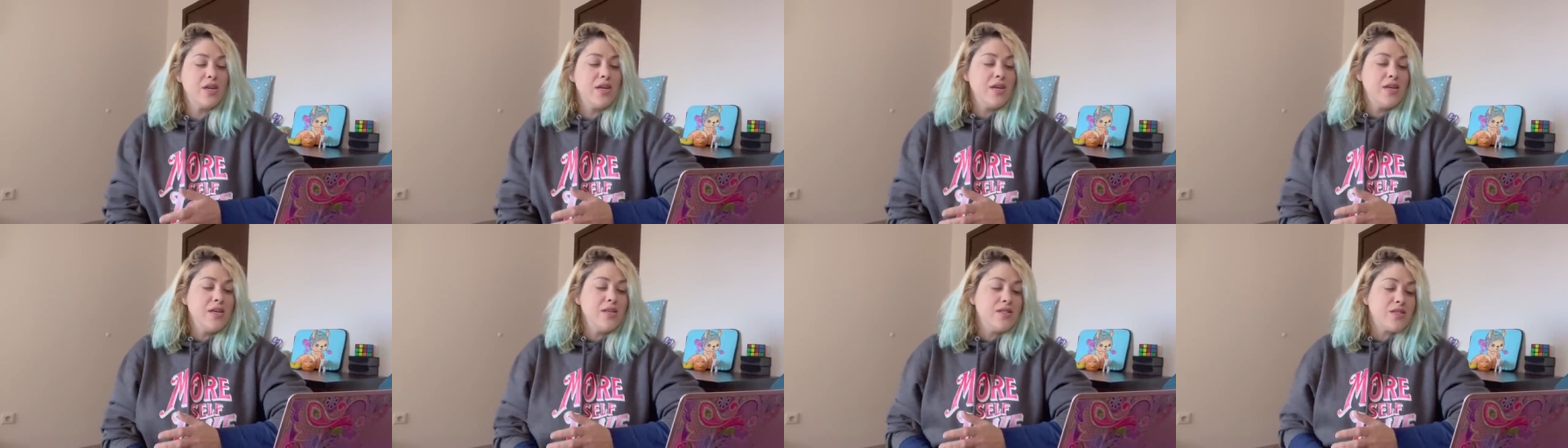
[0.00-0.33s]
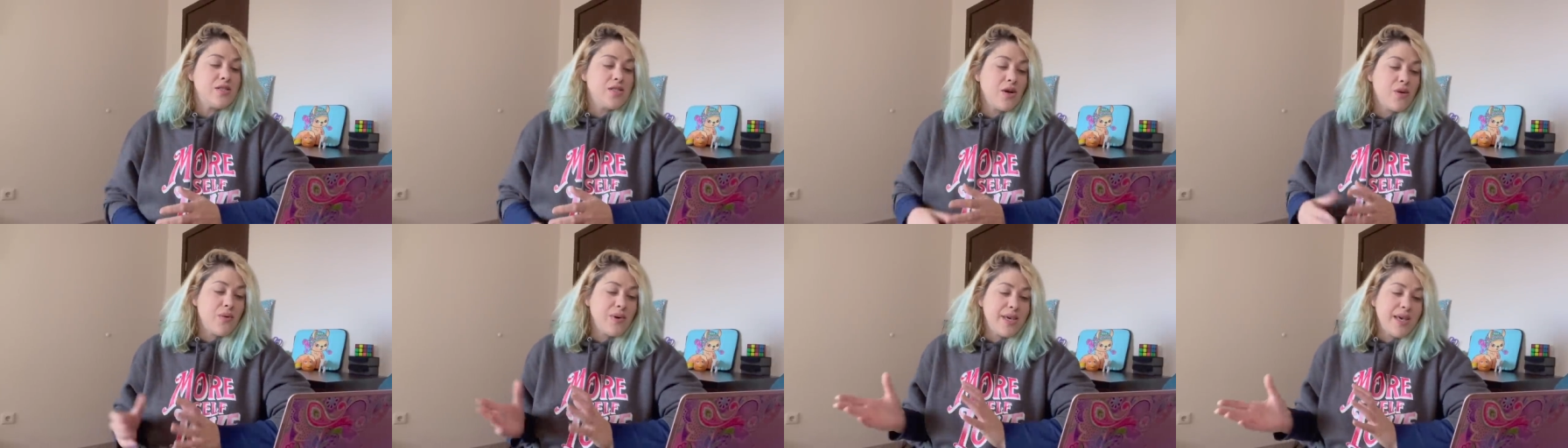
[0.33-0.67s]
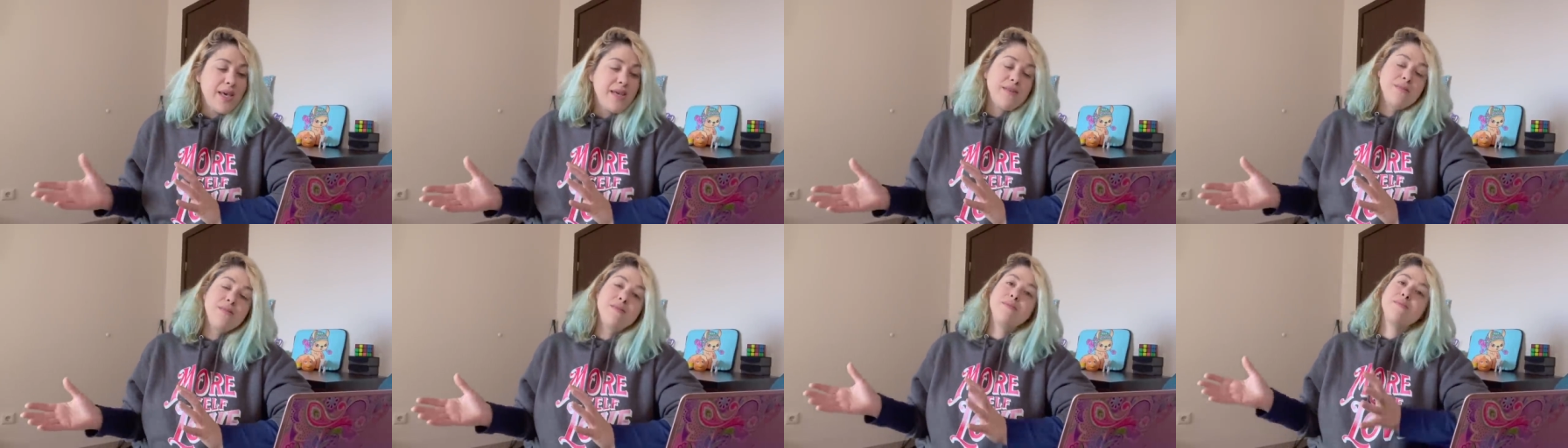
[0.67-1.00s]
So
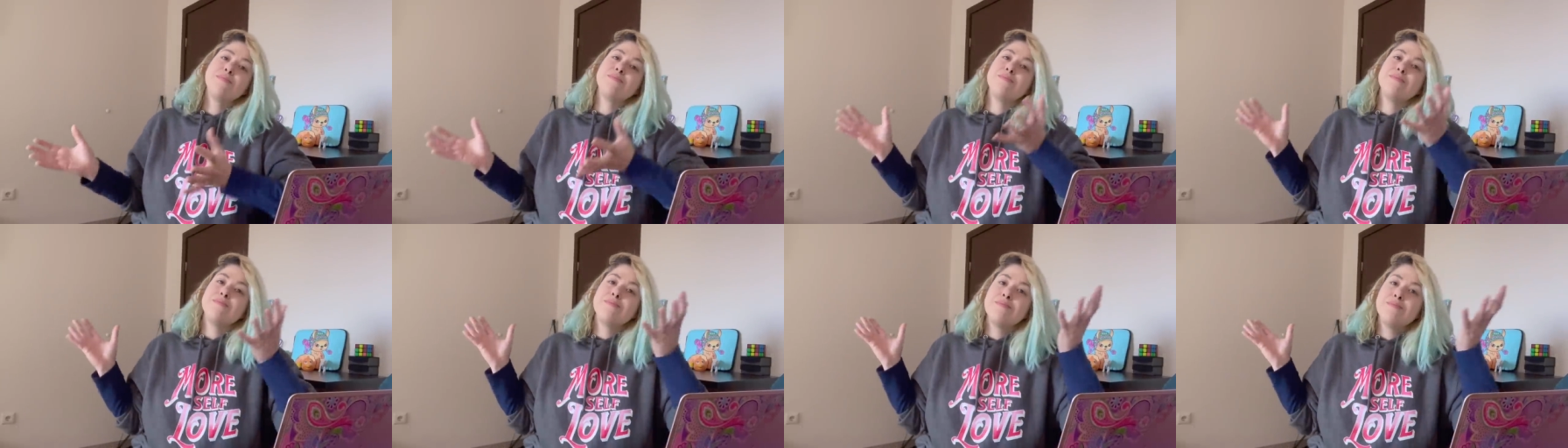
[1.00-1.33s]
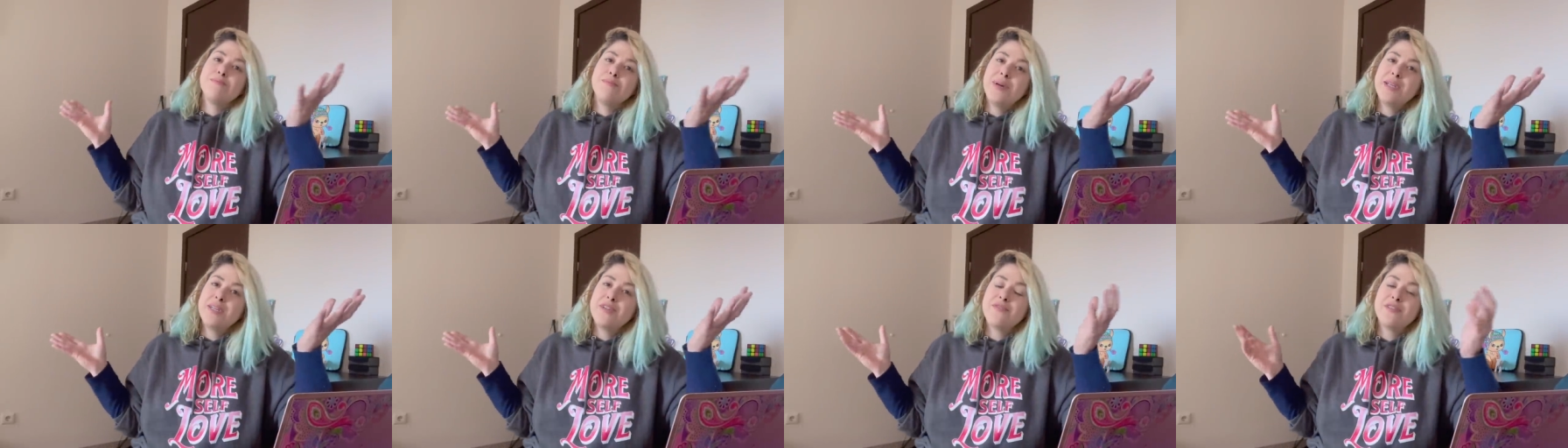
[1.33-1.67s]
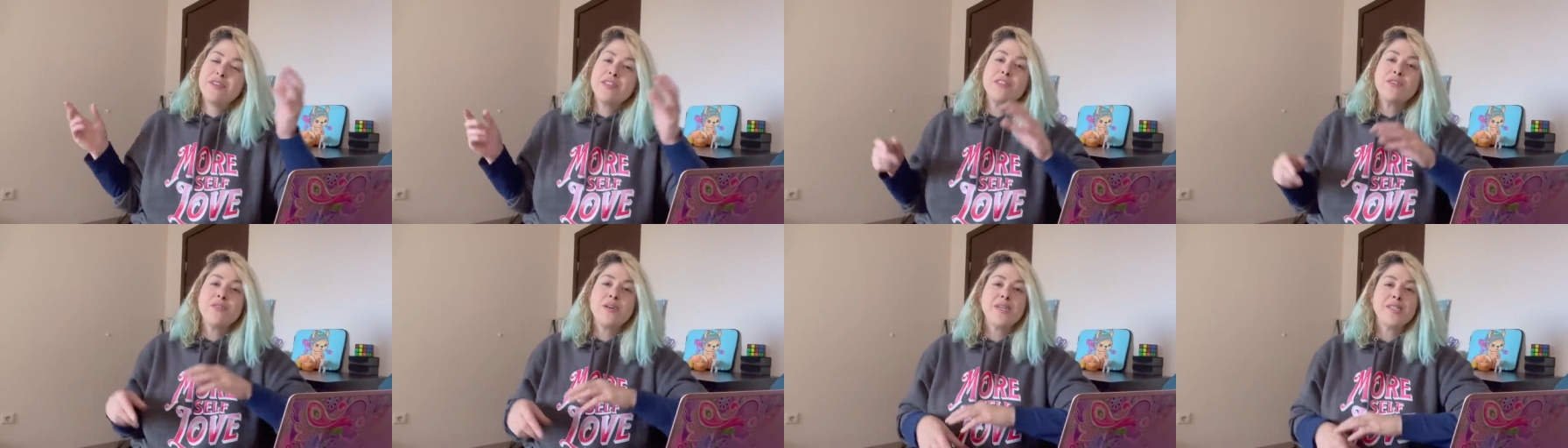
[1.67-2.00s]
again,
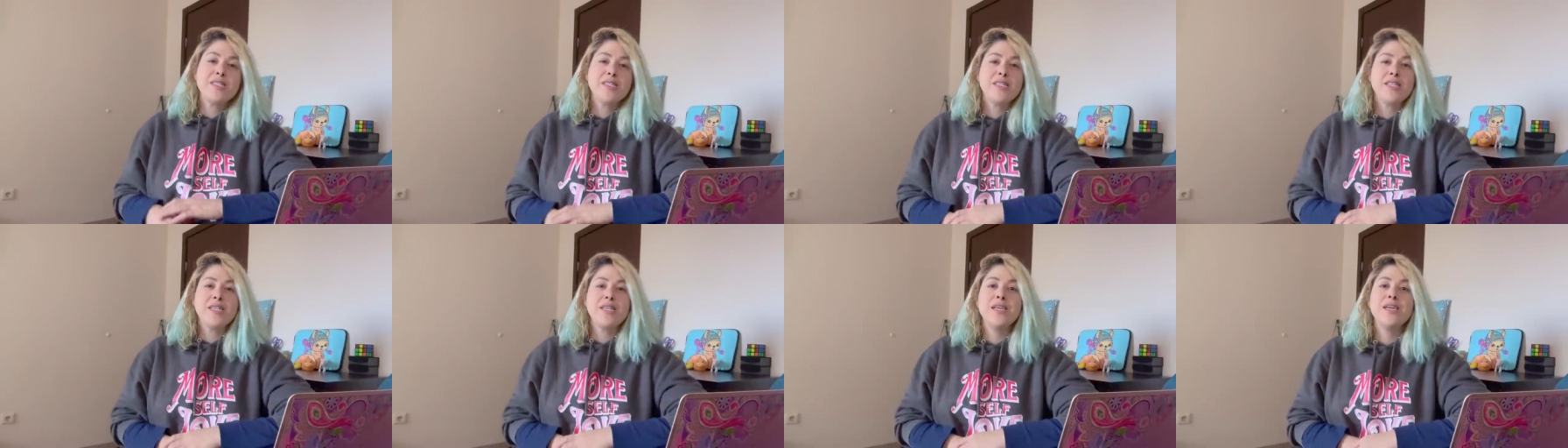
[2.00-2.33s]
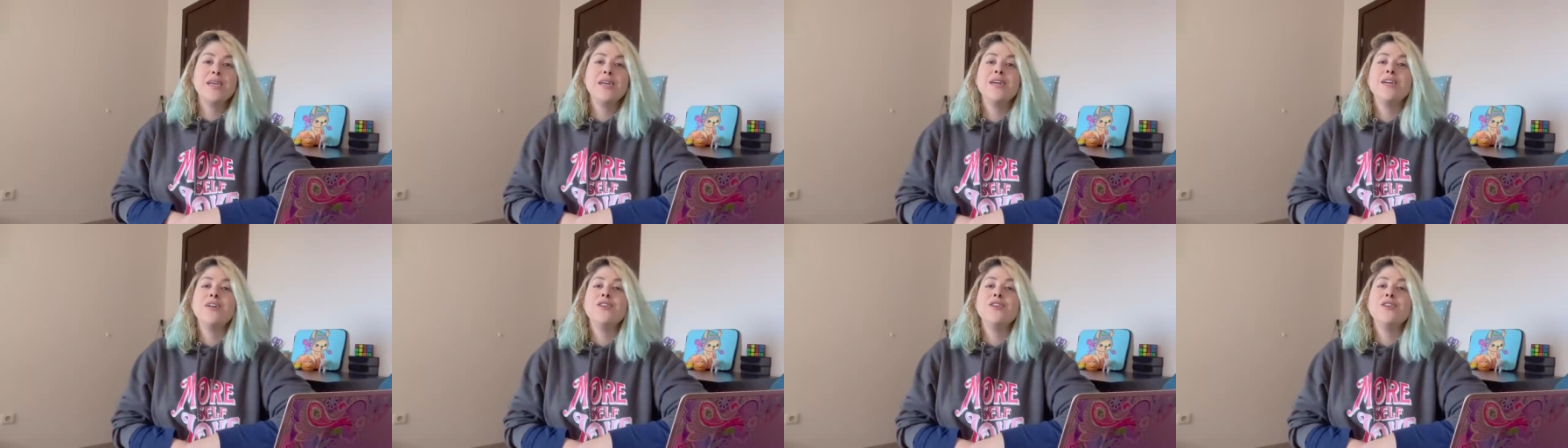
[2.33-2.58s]
benefit to Etsy,